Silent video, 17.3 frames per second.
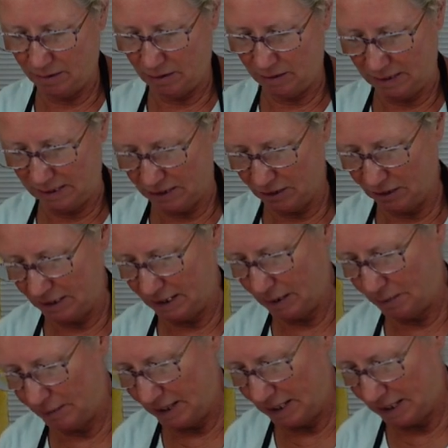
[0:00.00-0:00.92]
go. Let's look at
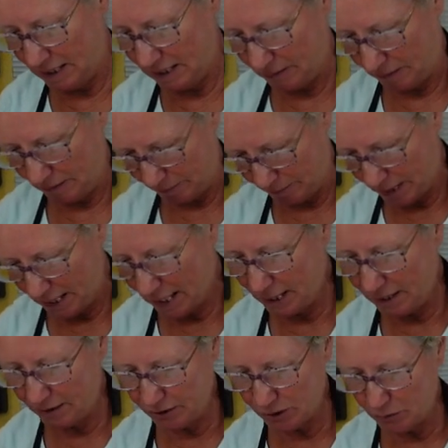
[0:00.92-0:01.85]
some of these
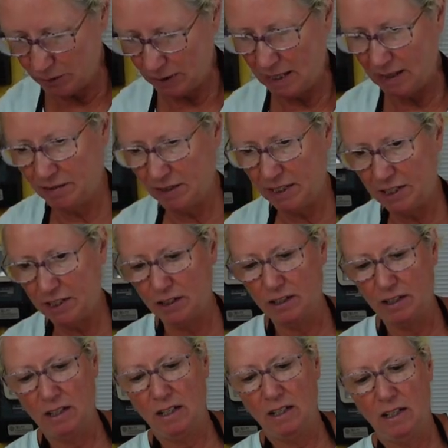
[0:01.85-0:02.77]
patterns we have in here.
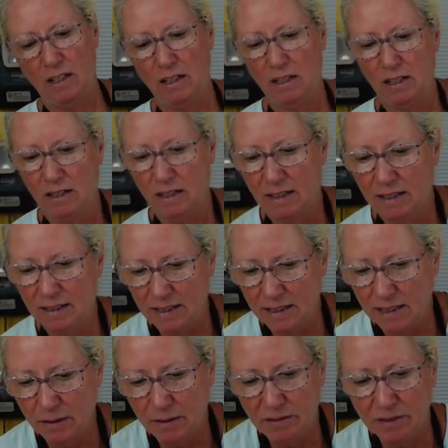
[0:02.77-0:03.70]
Let's
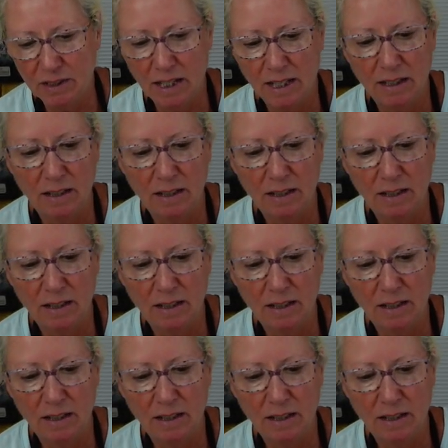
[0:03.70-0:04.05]
see, we've got,